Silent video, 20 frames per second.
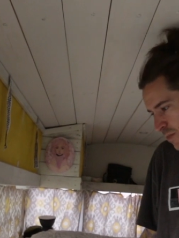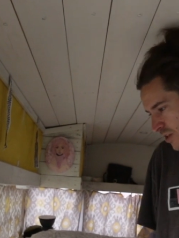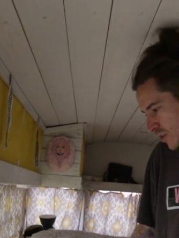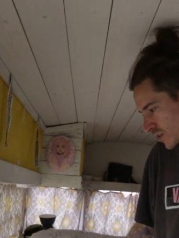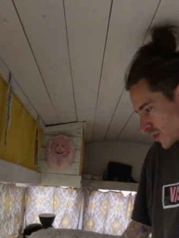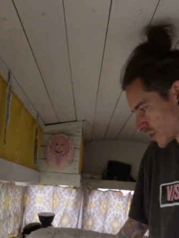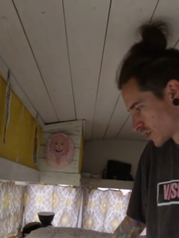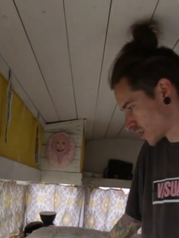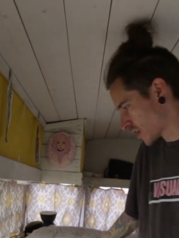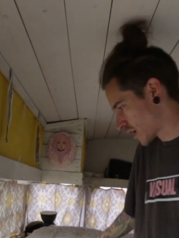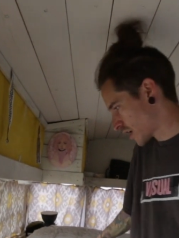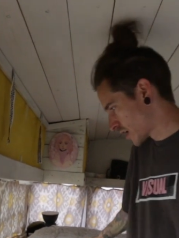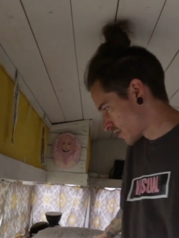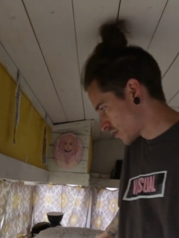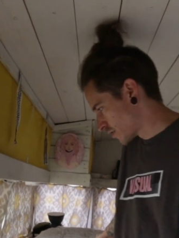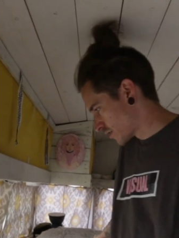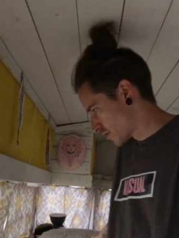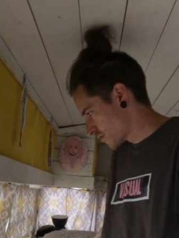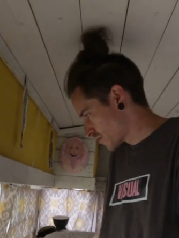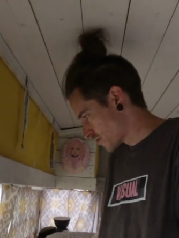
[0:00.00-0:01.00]
built out
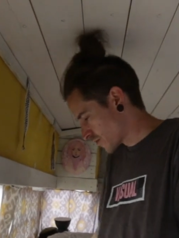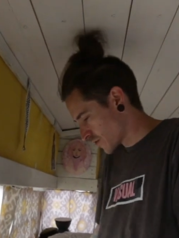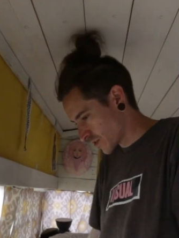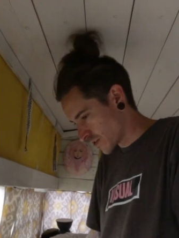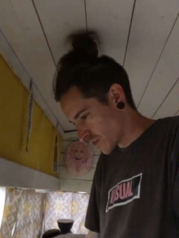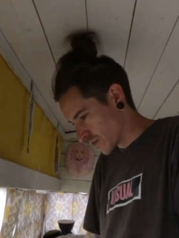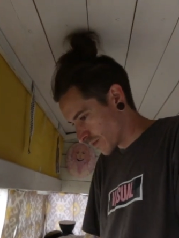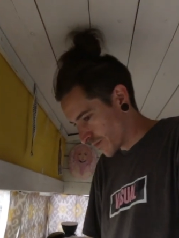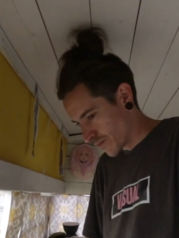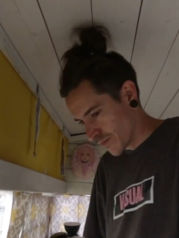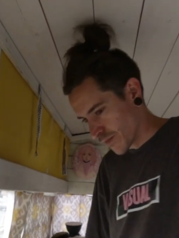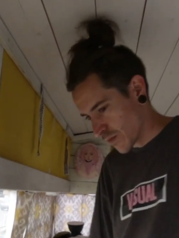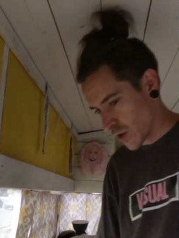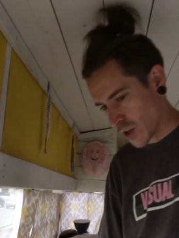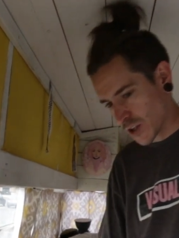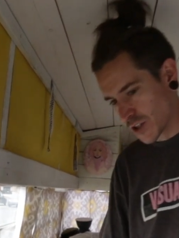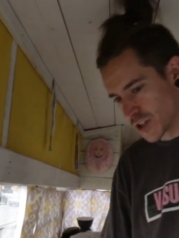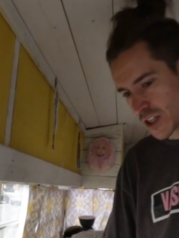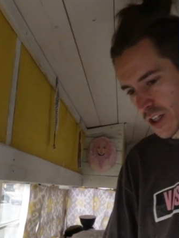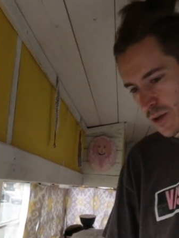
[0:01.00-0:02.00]
of
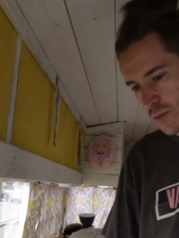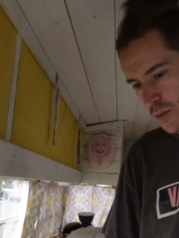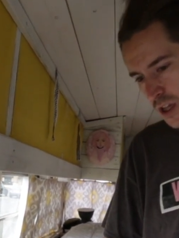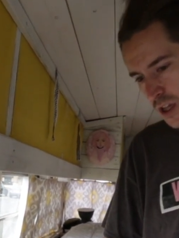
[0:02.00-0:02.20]
a sheet of